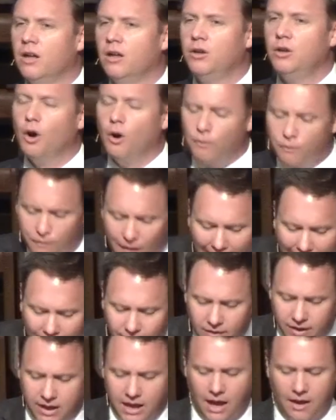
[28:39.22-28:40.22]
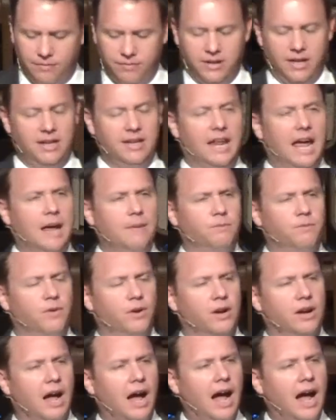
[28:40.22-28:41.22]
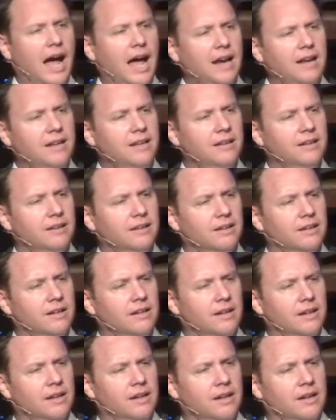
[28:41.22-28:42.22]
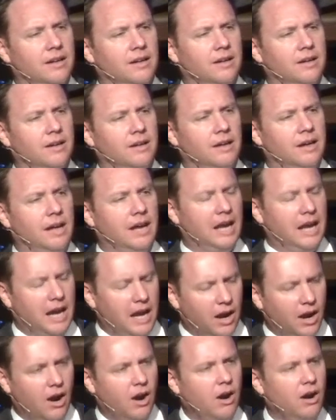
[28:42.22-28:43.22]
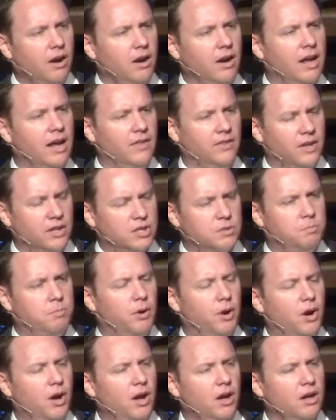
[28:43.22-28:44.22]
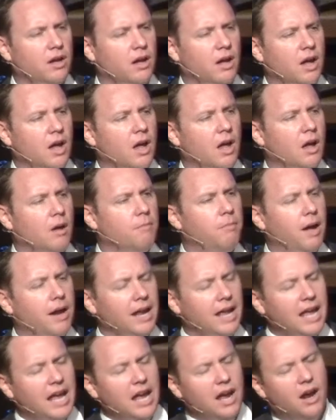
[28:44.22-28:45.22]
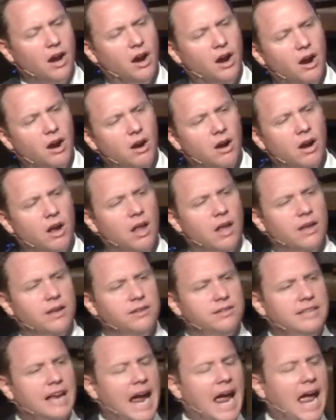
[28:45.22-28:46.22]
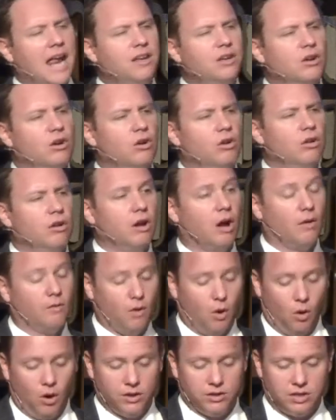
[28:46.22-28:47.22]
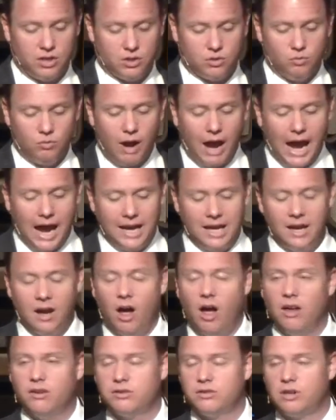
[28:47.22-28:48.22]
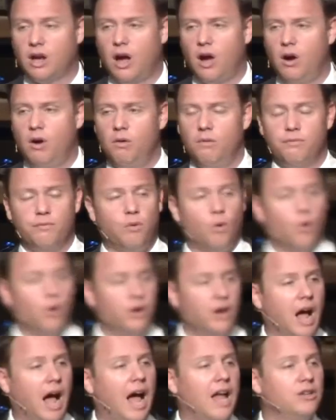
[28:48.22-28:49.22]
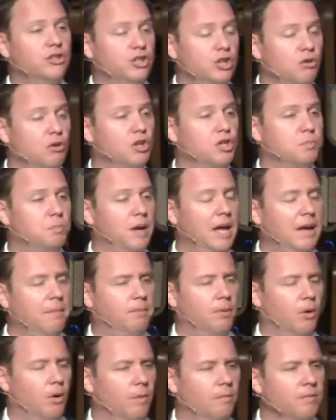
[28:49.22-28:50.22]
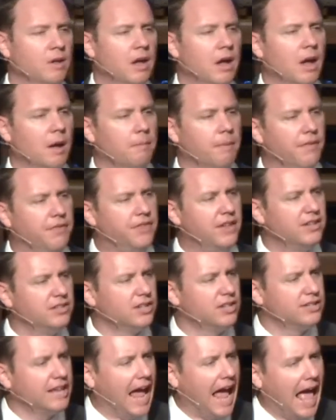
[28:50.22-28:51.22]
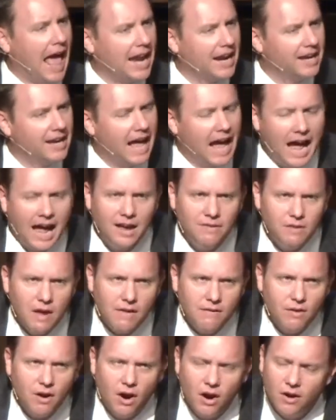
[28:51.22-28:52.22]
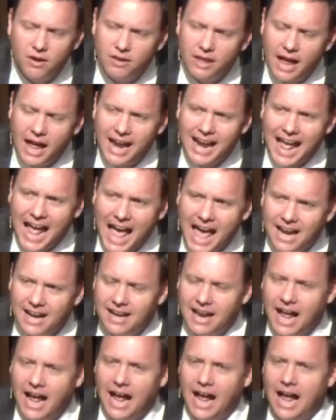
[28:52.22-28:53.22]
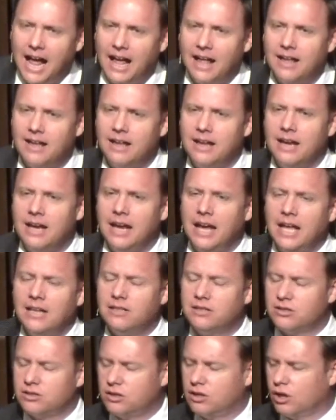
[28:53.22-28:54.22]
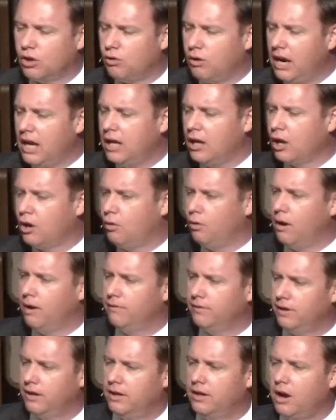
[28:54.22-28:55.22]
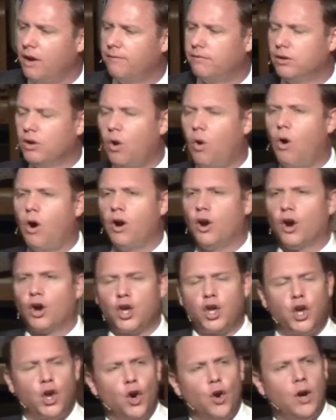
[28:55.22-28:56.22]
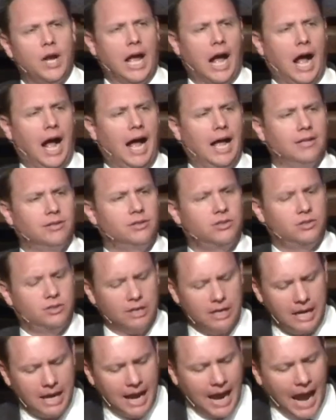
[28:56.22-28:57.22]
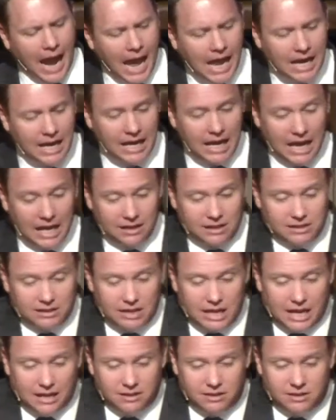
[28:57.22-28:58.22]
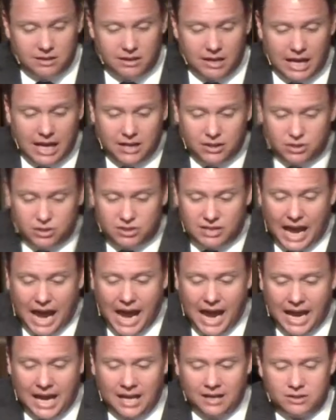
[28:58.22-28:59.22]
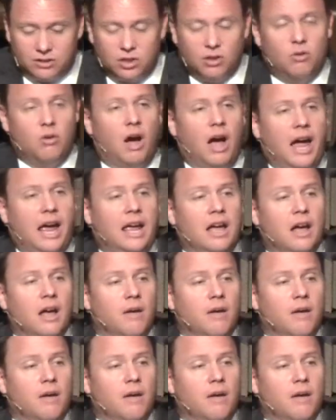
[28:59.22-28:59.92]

You'll find the covenant name for God here in this book, but here, Daniel, of course, is writing also for non Jewish people, but this is Adonai. Have you ever heard that? Adonai. It's the Greek equivalent of Lord or Kyrios. And it, it, it, he's saying to a